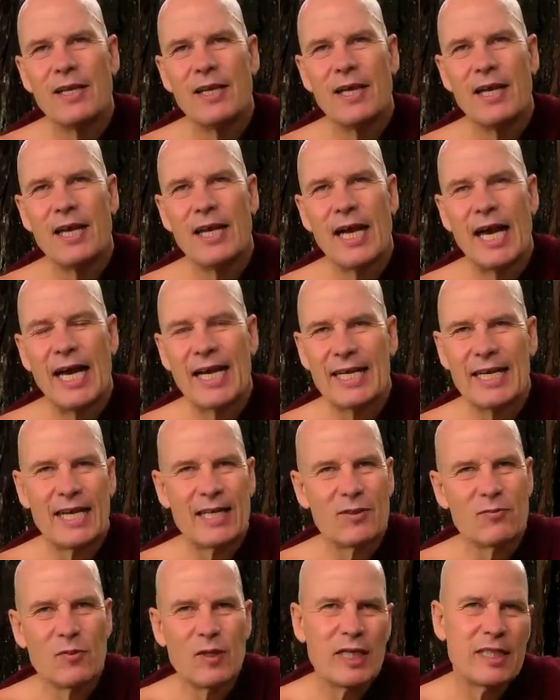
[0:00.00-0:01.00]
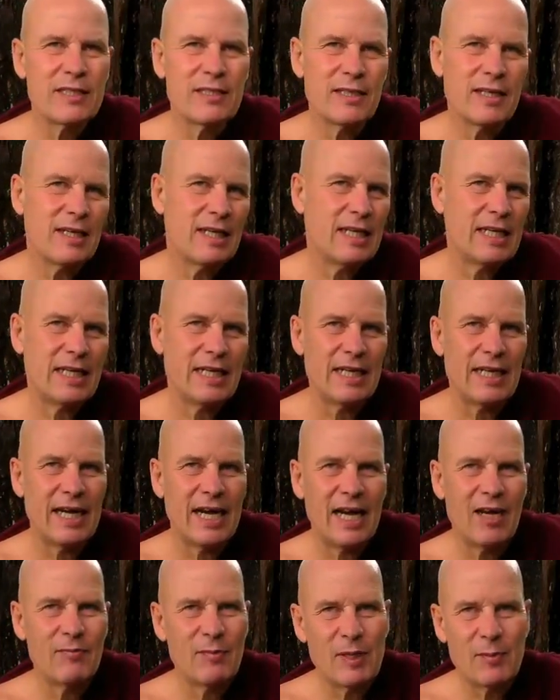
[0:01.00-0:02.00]
I can read,
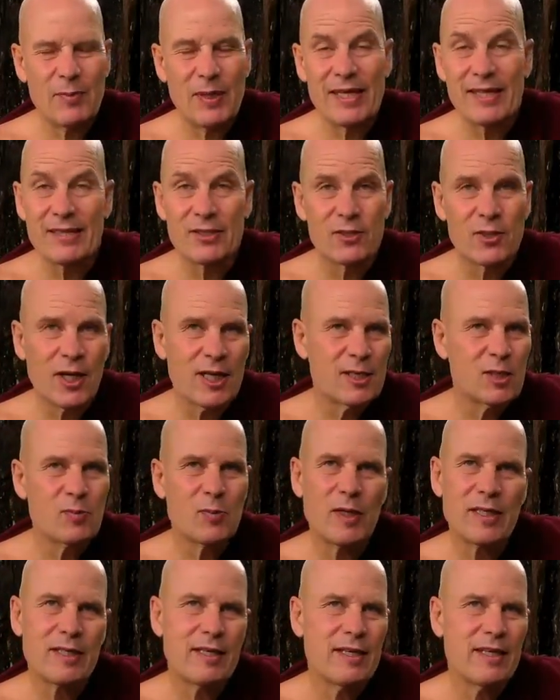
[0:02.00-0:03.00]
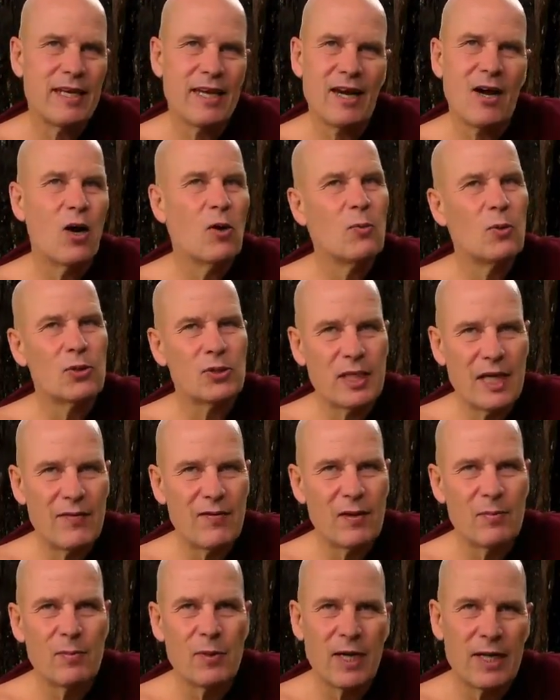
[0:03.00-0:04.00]
I met by the tons, but almost
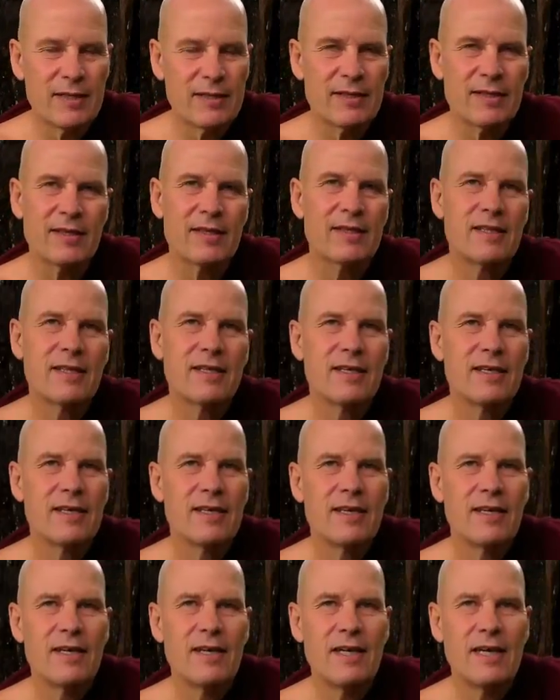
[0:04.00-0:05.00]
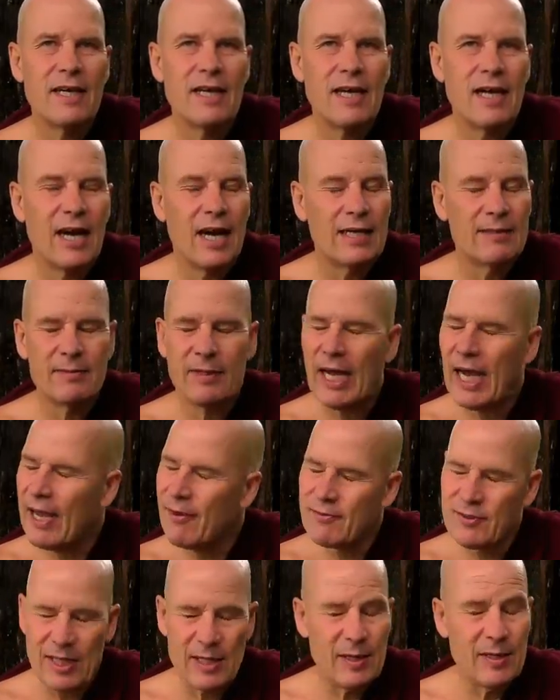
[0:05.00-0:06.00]
every month, now
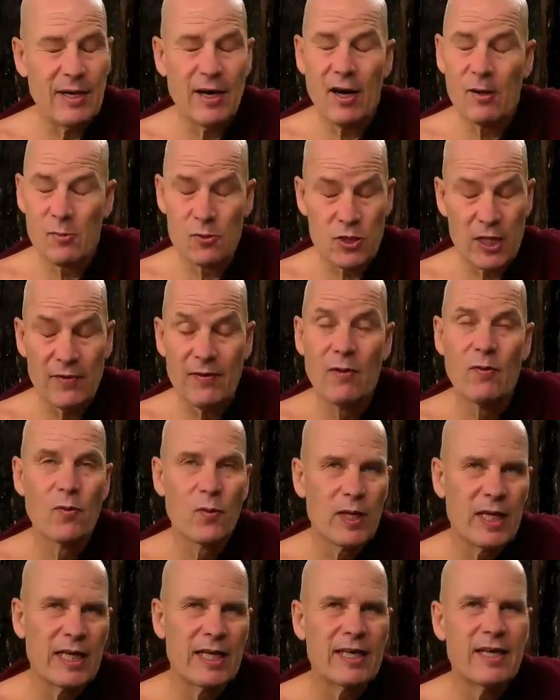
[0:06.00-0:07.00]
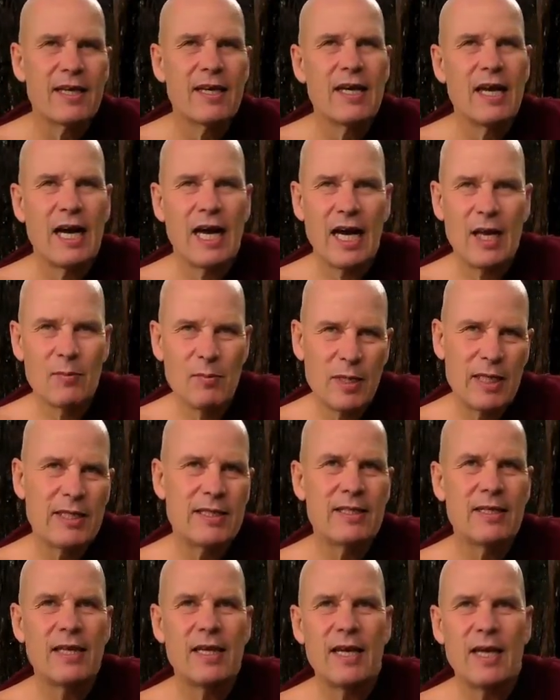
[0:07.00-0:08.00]
I say almost every week, I meet
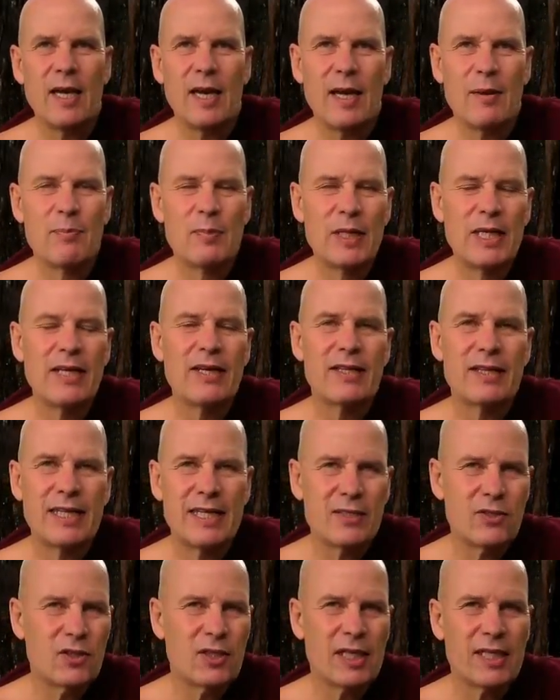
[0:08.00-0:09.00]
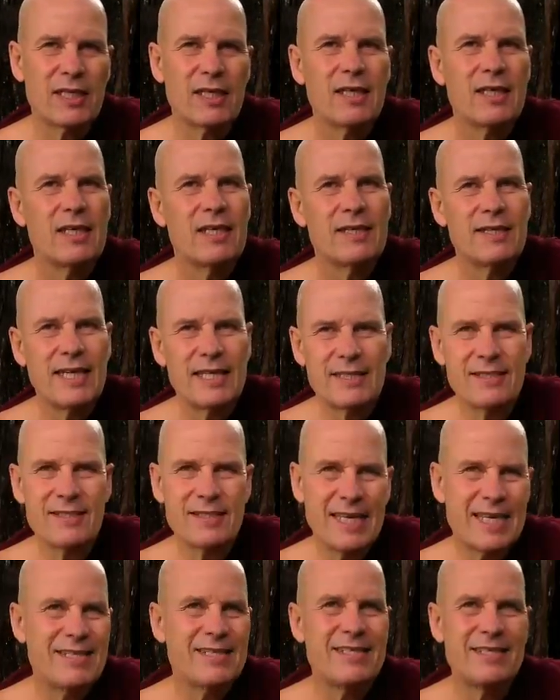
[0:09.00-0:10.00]
a being on the internet that
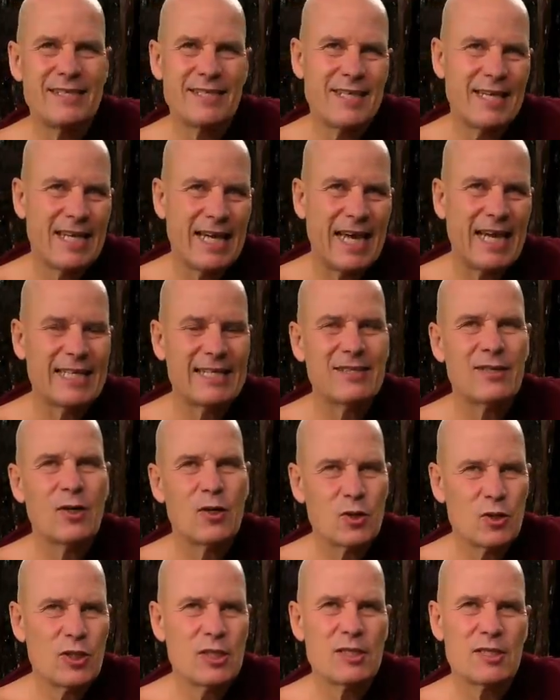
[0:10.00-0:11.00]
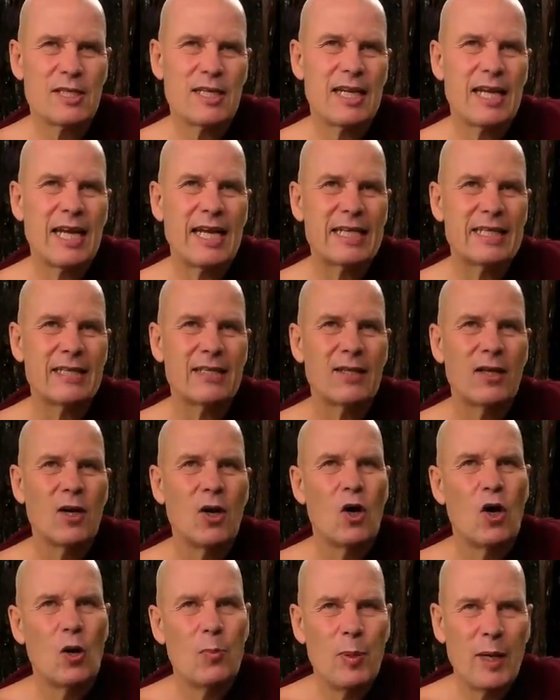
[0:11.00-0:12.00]
says he's enlightened or she's enlightened,
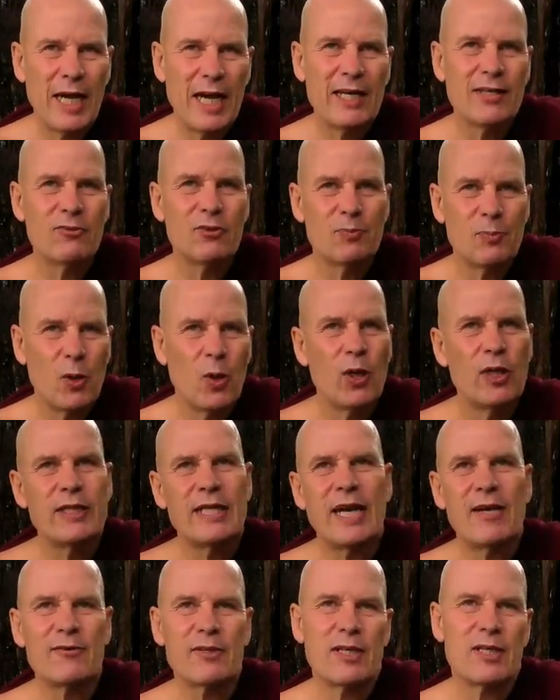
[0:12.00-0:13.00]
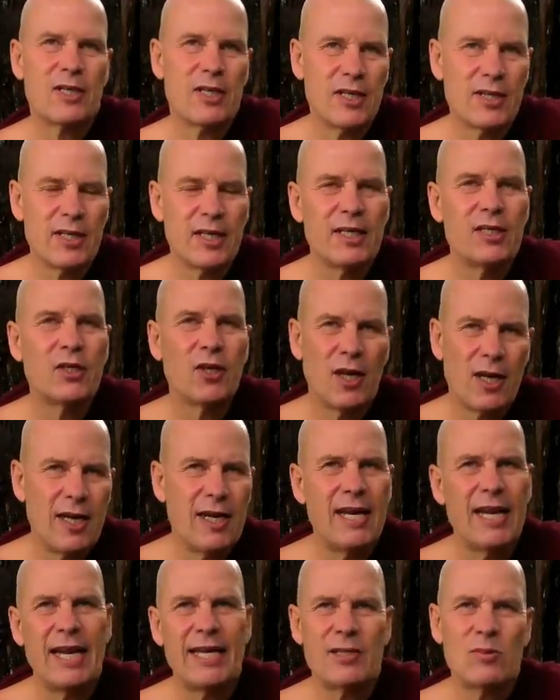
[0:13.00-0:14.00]
or point out another
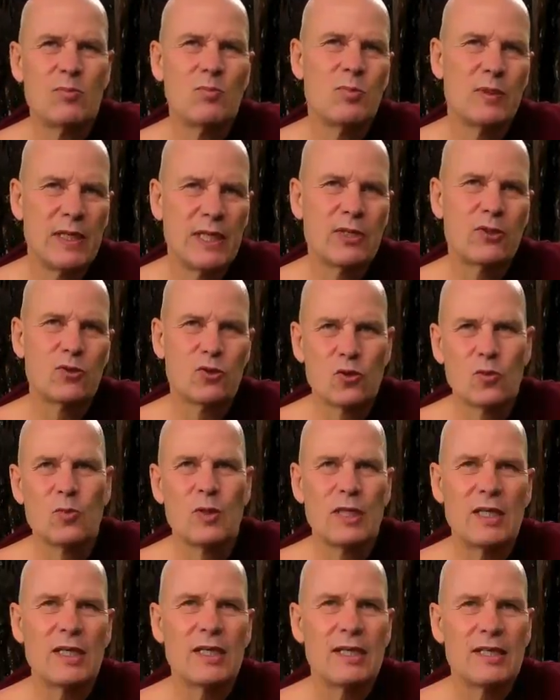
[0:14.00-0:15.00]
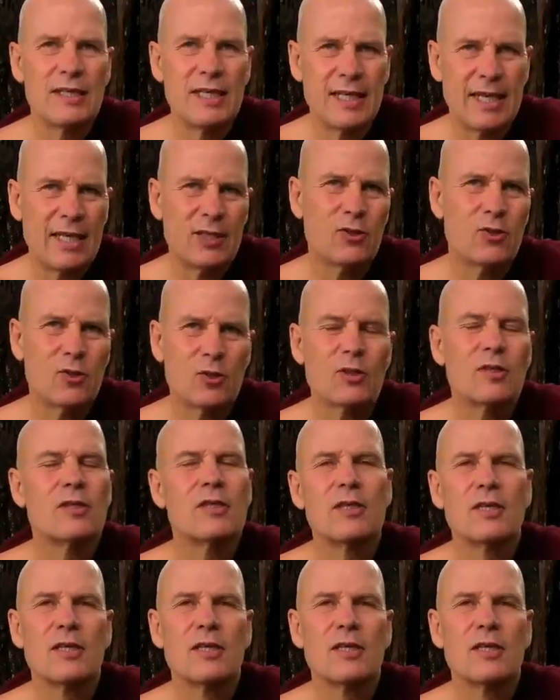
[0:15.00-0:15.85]
non-enlightened being to me that I should